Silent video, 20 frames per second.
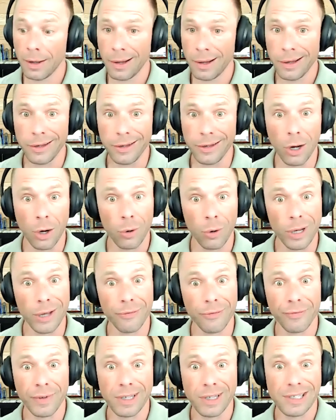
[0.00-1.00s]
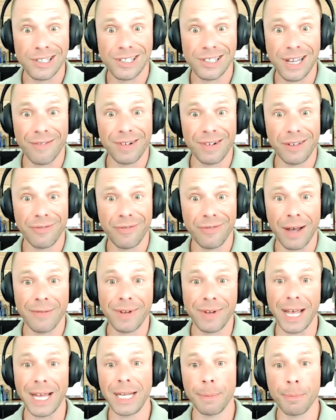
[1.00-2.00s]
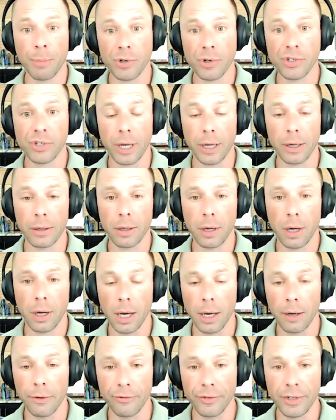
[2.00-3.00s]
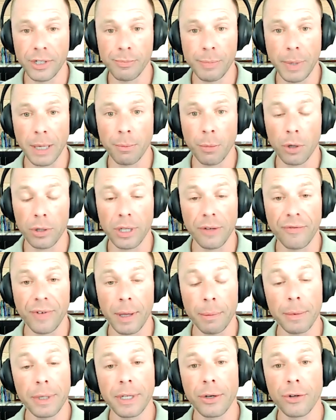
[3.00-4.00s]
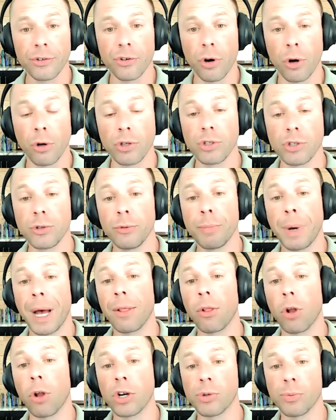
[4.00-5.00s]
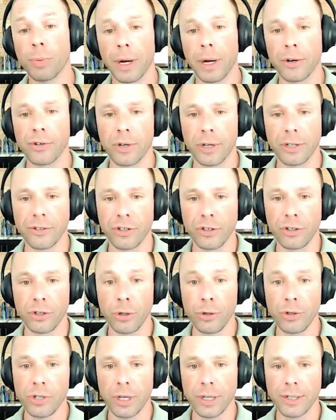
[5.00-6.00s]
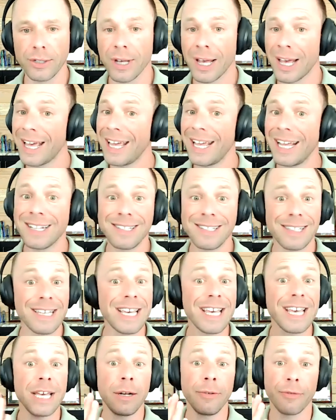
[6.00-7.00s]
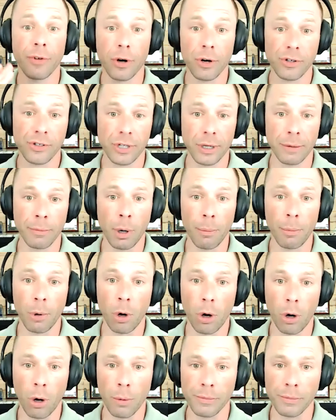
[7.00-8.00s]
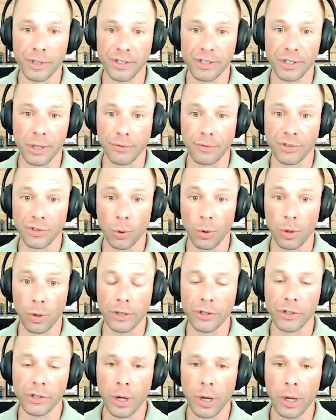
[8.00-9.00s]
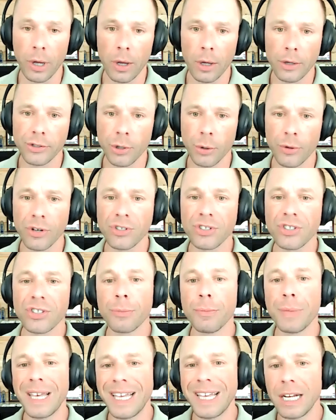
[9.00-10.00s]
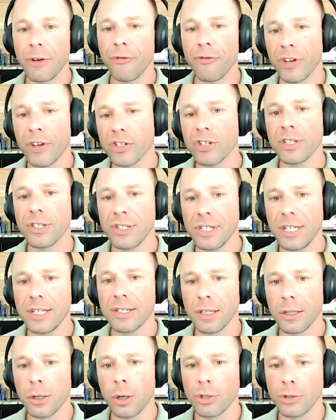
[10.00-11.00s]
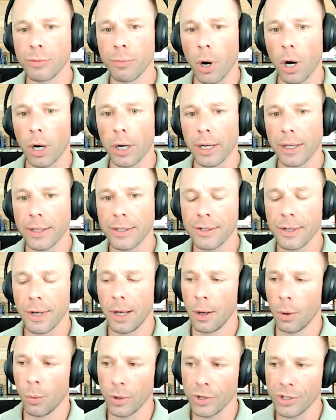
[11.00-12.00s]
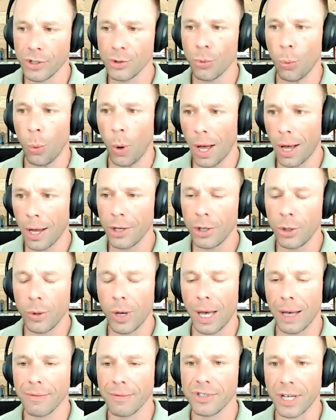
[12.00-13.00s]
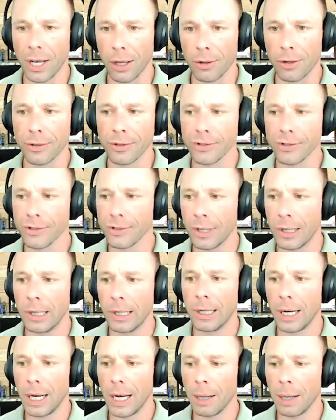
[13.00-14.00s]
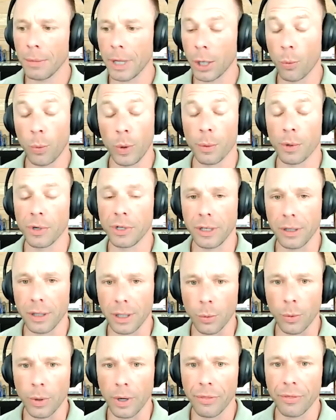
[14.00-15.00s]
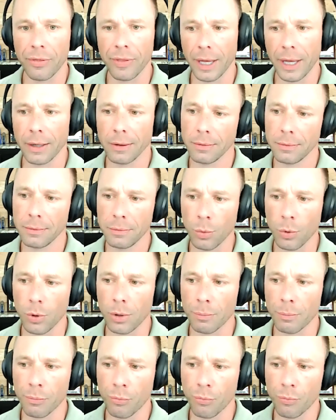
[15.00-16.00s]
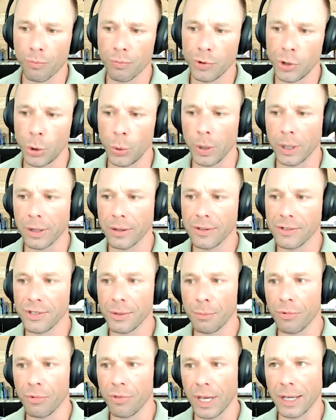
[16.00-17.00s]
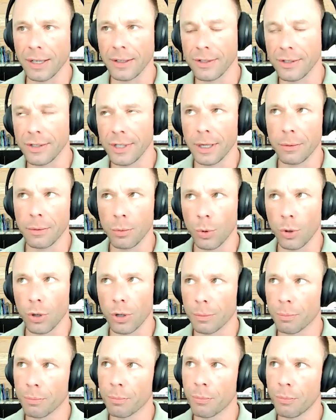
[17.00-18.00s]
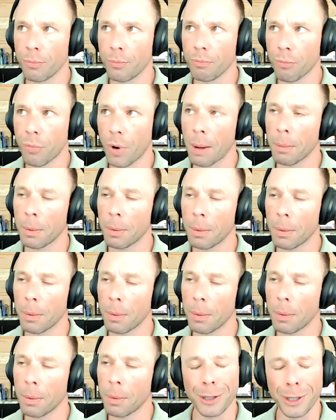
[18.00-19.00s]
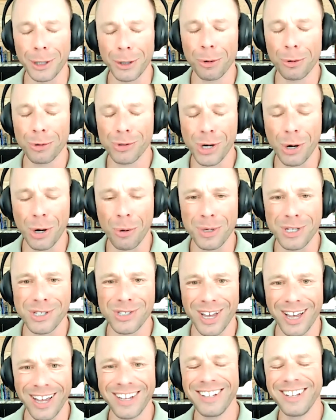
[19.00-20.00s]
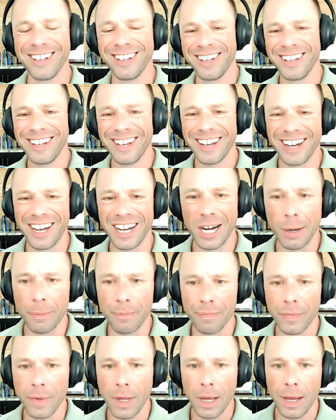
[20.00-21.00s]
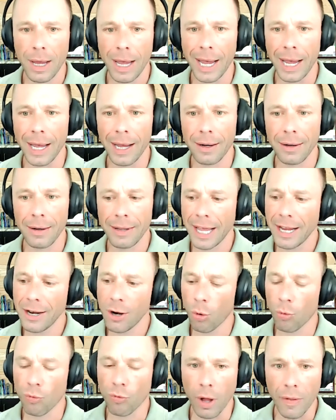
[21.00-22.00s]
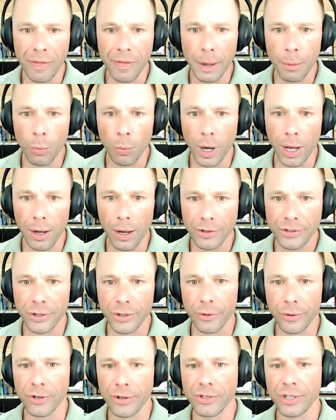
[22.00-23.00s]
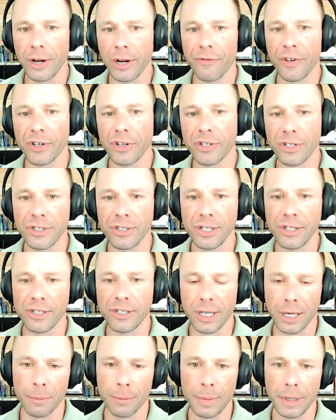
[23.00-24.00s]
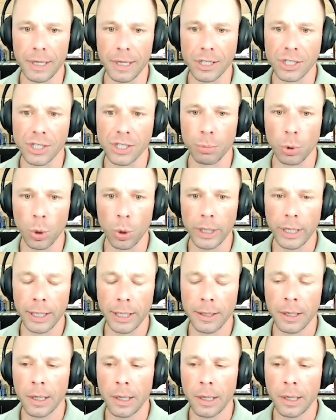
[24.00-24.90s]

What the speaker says: if 75 to 80% of these big multifamily deals are owned by large players or institutions, it's the inverse in mobile homes and self-storage. So there's some inefficiencies in those markets, which is why you have sellers like we were dealing with that were doing some things that were probably not legal, shall we say, and they don't run them well. So there's inefficiencies that can be exploited.